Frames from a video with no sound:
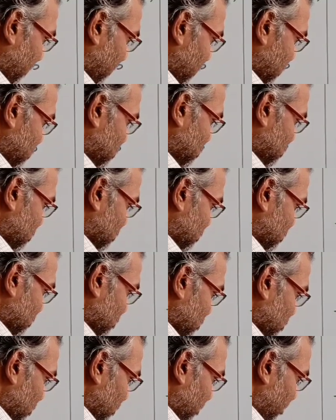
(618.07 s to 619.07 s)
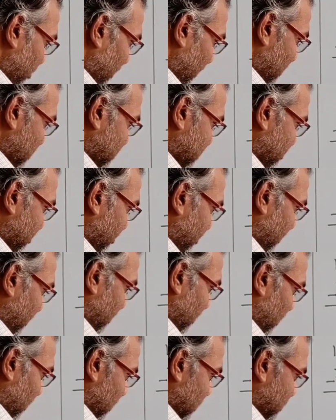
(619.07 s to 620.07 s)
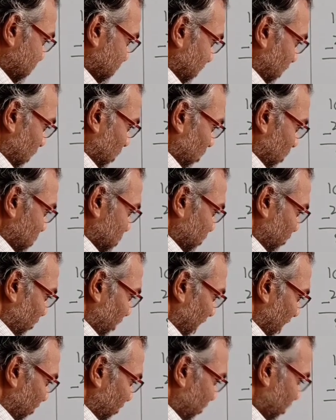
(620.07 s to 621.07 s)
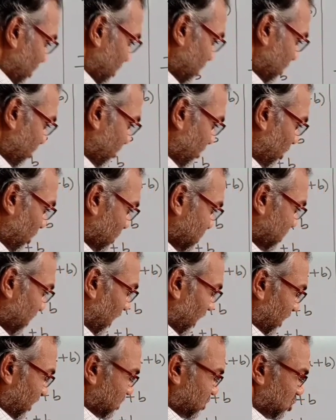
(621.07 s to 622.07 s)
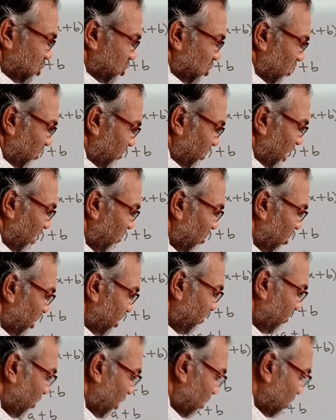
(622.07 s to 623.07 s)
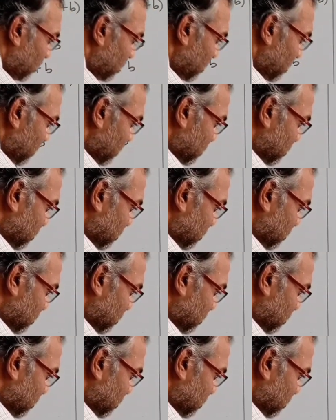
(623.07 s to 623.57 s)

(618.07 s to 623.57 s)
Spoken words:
into 2 plus B is equal to 5. Because A is 2, we have already found.